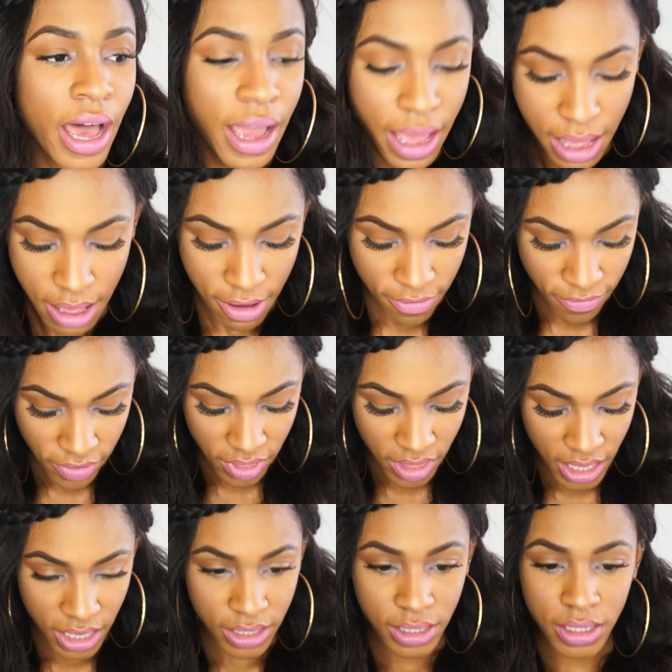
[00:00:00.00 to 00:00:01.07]
I have
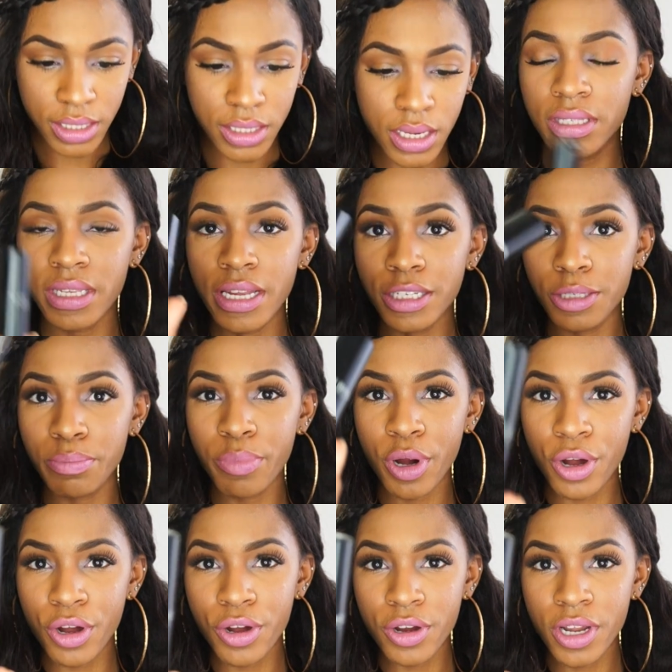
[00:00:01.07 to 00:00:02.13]
this
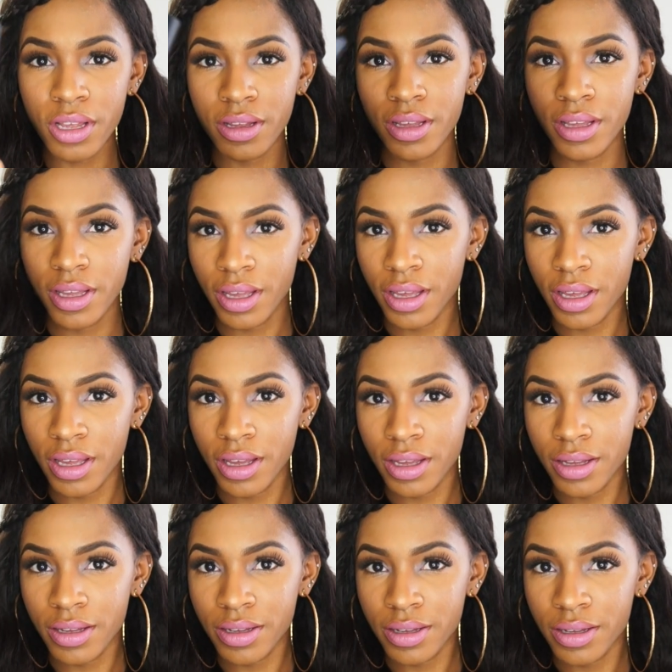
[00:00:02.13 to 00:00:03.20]
Scentbird,
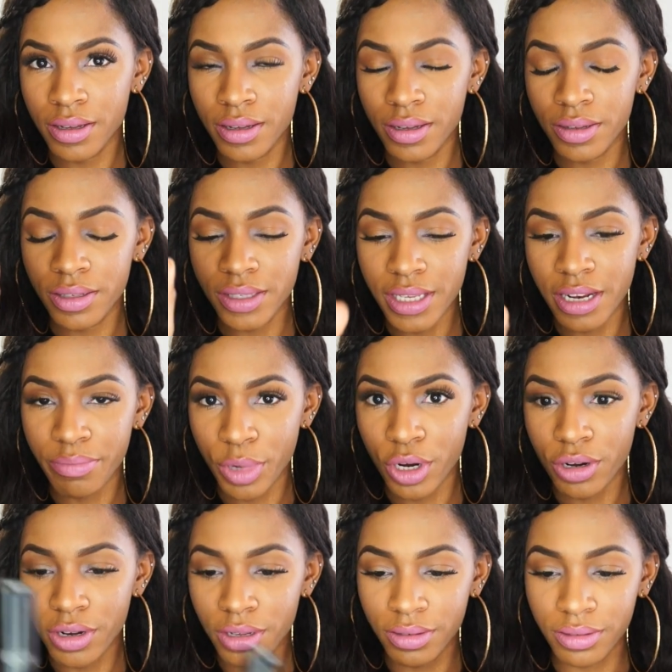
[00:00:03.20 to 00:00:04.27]

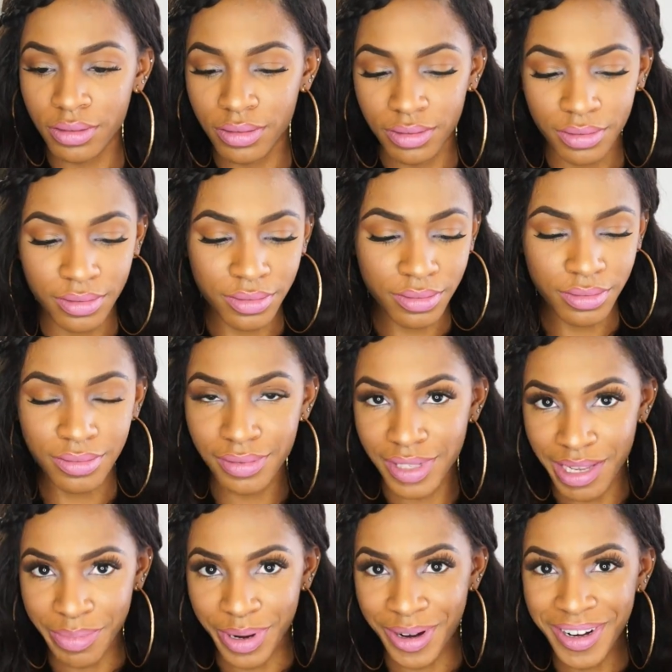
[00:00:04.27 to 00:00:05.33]
Scentbird.
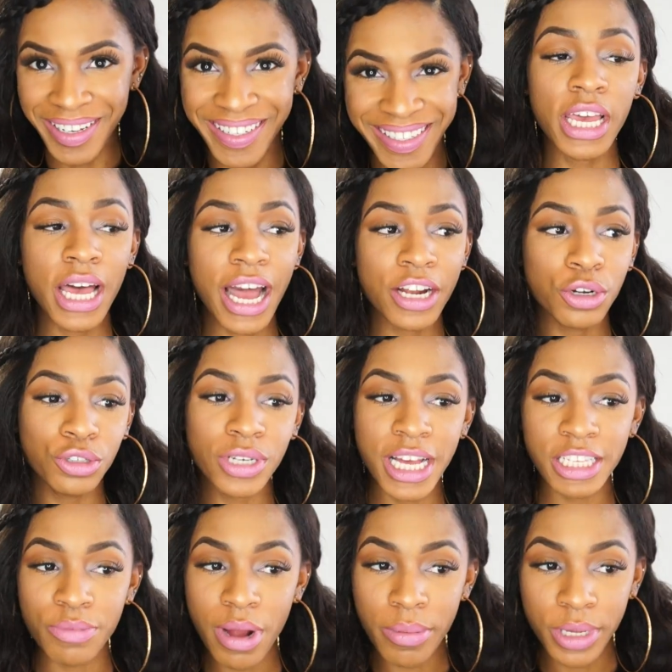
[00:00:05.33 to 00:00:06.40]
Scentbird. I know you
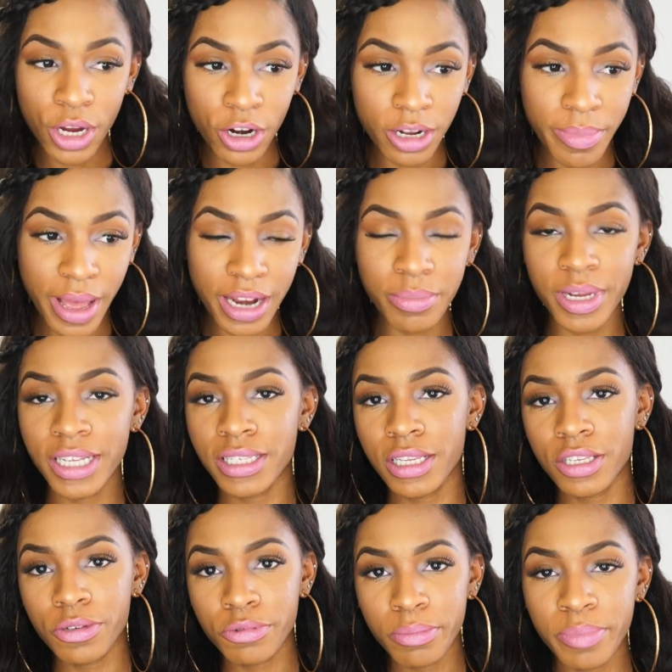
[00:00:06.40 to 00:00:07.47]
guys have probably heard about it, but it's
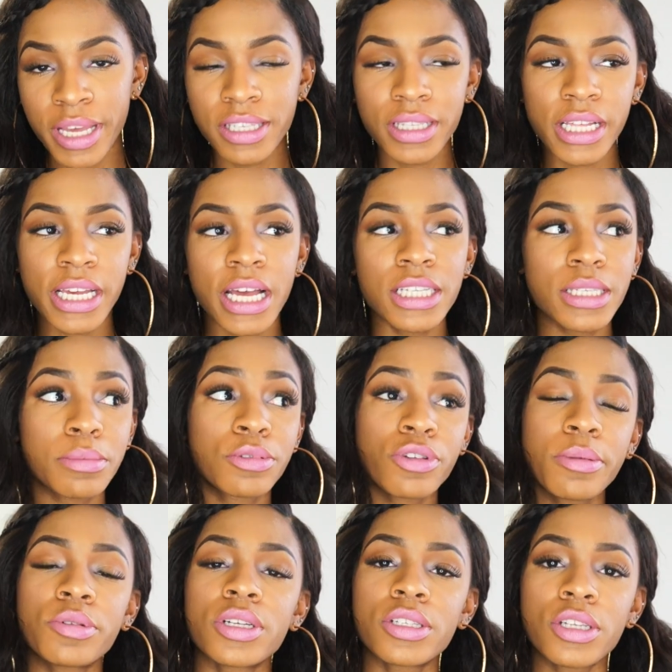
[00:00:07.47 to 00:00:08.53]
a basically a
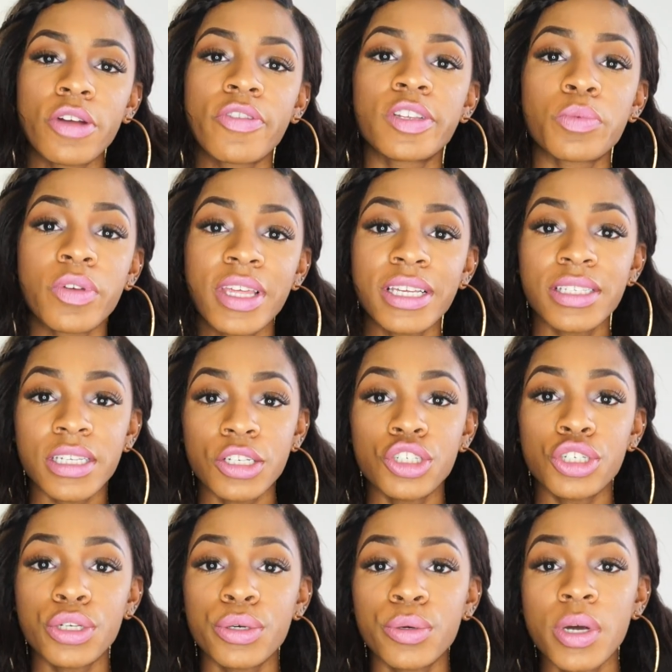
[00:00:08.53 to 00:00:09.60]
subscription service where they
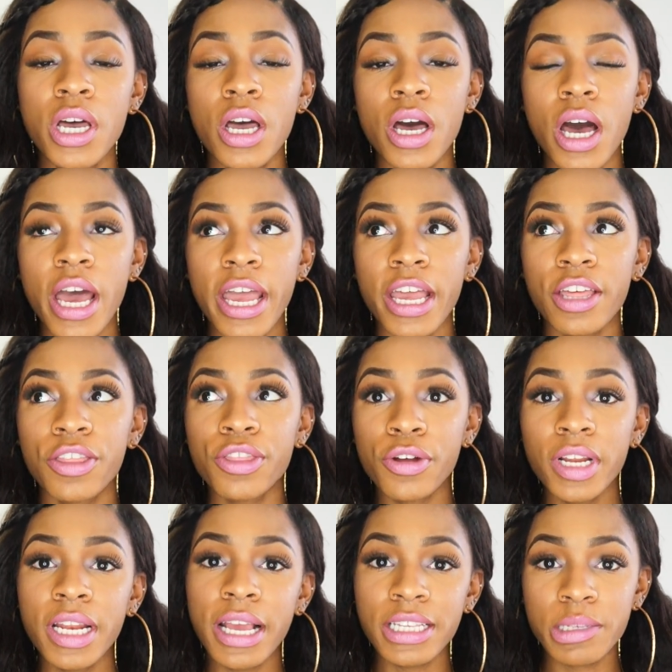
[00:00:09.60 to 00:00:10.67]
send you a
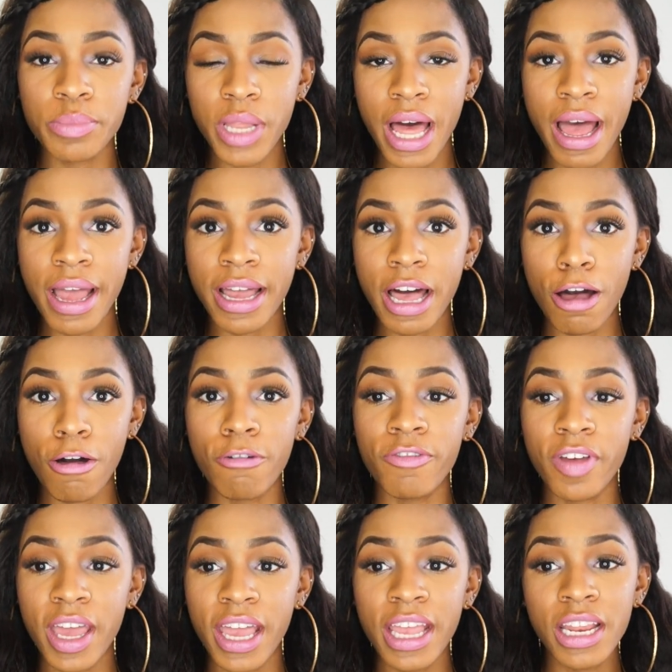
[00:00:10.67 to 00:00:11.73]
thirty day supply
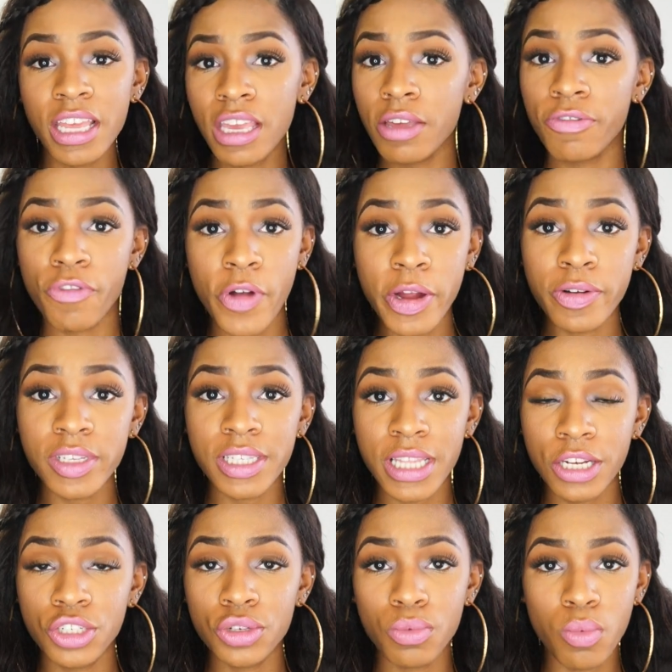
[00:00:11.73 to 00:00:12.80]
of any fragrance
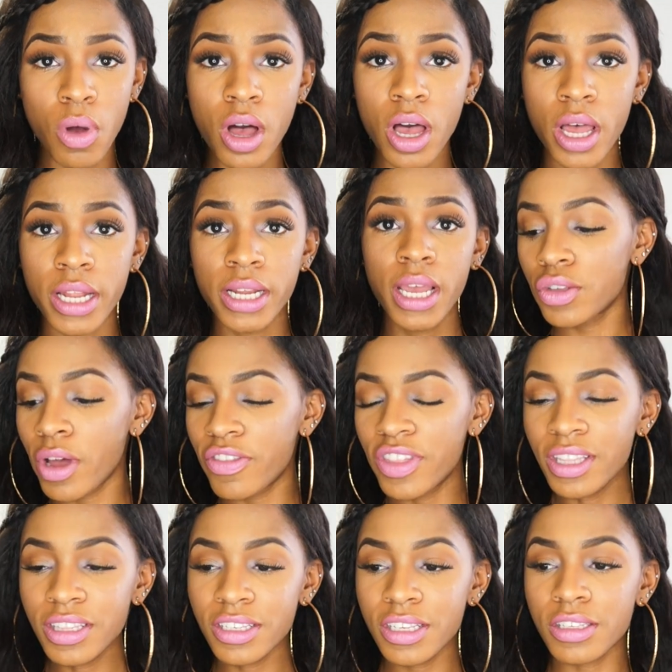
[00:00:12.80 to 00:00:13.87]
that you want. So I
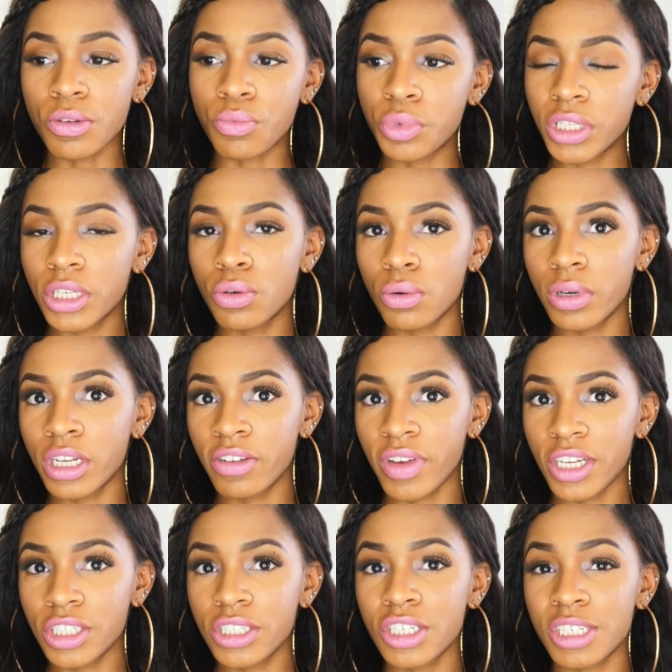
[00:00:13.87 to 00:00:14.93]
think this is a really cool
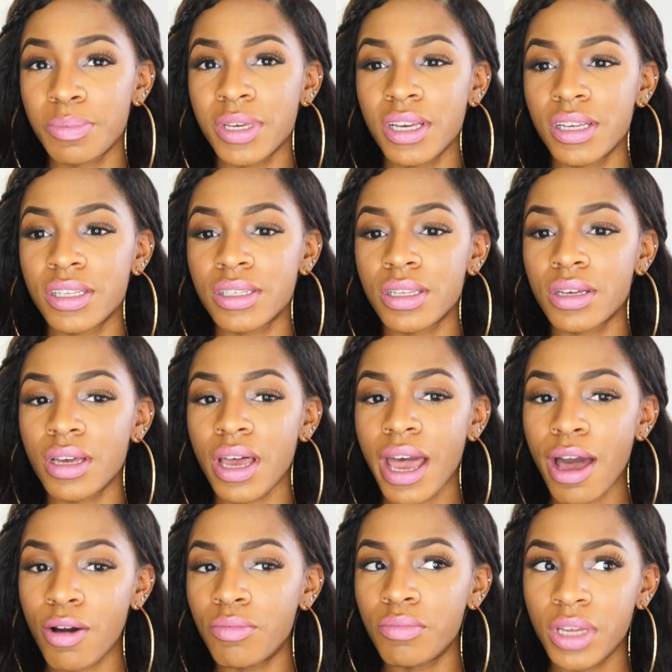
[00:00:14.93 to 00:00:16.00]
innovation just because
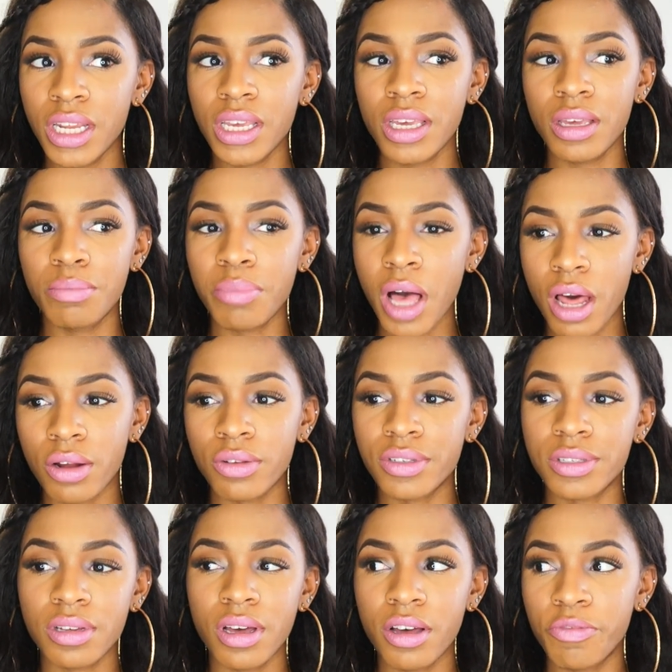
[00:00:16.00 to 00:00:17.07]
how many
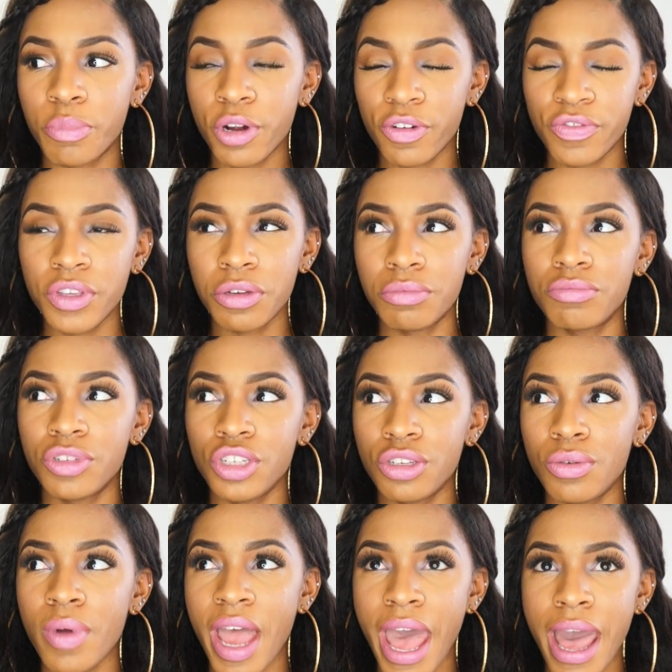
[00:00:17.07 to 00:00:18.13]
bottles of perfume do
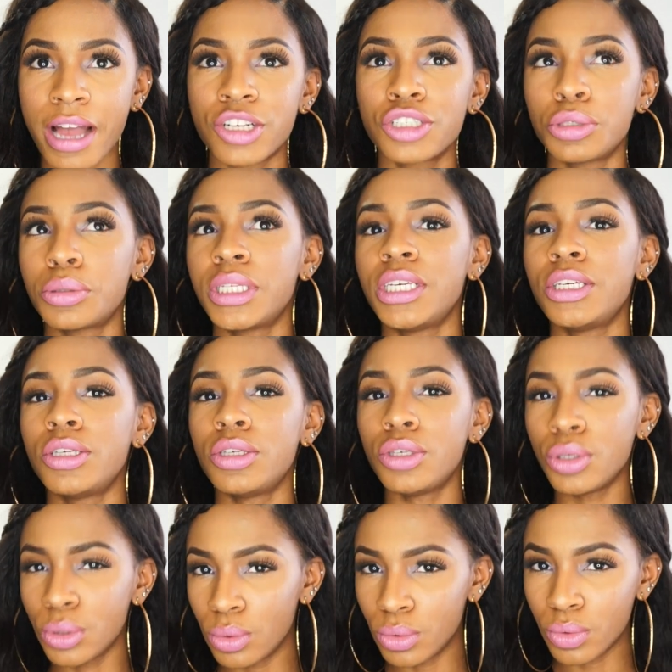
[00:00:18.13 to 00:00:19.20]
you actually
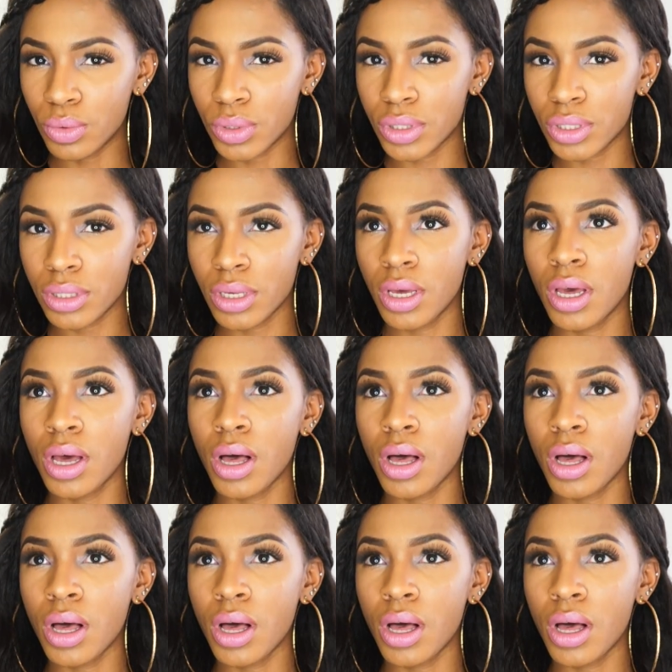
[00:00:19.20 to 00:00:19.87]
use